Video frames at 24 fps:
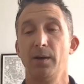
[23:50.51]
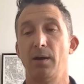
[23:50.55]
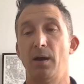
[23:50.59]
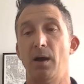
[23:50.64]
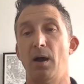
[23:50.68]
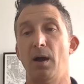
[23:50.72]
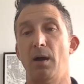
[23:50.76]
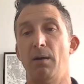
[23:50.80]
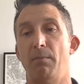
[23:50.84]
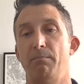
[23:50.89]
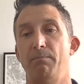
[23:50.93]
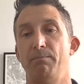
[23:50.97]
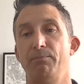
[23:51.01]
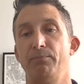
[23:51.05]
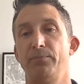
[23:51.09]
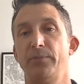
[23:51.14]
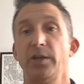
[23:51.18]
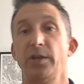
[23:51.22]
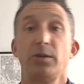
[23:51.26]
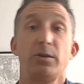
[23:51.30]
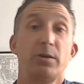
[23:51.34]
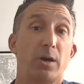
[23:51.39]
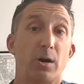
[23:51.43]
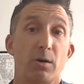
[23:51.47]

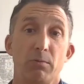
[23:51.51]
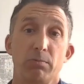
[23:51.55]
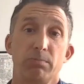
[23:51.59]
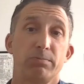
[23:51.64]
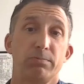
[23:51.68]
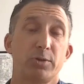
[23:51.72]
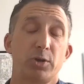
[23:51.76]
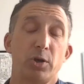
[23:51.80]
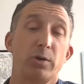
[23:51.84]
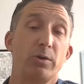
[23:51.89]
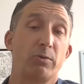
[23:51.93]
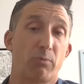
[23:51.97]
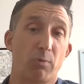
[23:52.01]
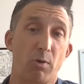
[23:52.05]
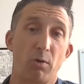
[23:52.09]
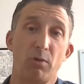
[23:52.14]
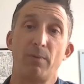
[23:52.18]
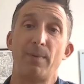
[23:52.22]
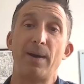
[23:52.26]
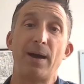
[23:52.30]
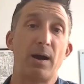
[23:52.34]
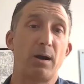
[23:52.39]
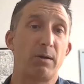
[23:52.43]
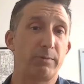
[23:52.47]
then good, roll
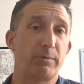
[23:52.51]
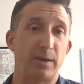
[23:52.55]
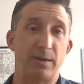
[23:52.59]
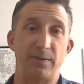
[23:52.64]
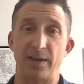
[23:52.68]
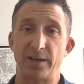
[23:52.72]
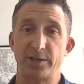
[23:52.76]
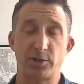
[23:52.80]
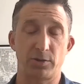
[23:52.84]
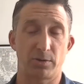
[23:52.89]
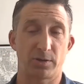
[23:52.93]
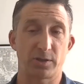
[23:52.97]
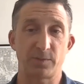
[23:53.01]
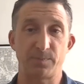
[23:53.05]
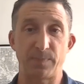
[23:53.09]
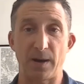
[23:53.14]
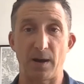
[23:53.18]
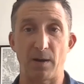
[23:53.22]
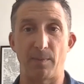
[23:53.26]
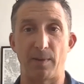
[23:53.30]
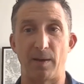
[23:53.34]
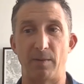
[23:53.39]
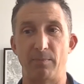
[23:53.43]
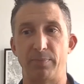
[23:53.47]
them out, and that's your
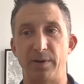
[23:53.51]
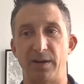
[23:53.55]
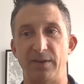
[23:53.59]
experiment.